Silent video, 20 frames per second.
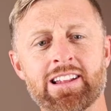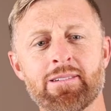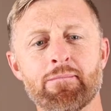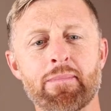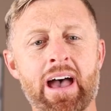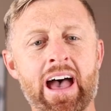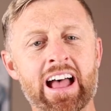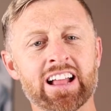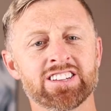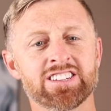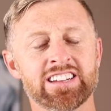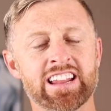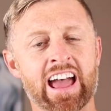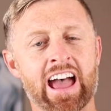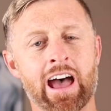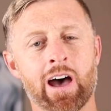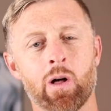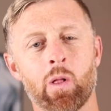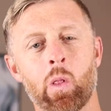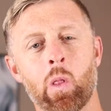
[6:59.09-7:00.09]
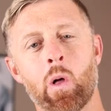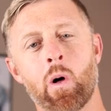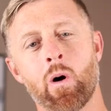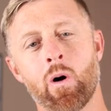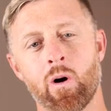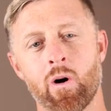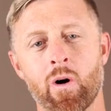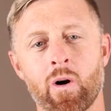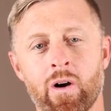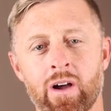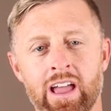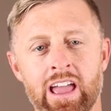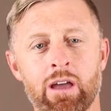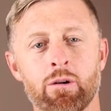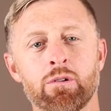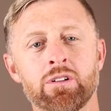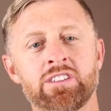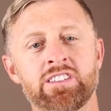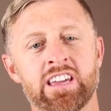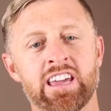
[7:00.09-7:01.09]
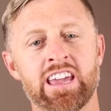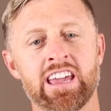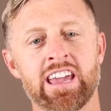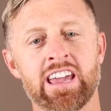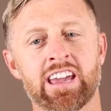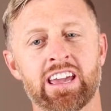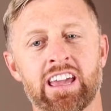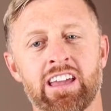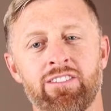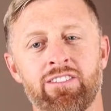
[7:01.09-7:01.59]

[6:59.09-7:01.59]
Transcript: And imagine how long it would take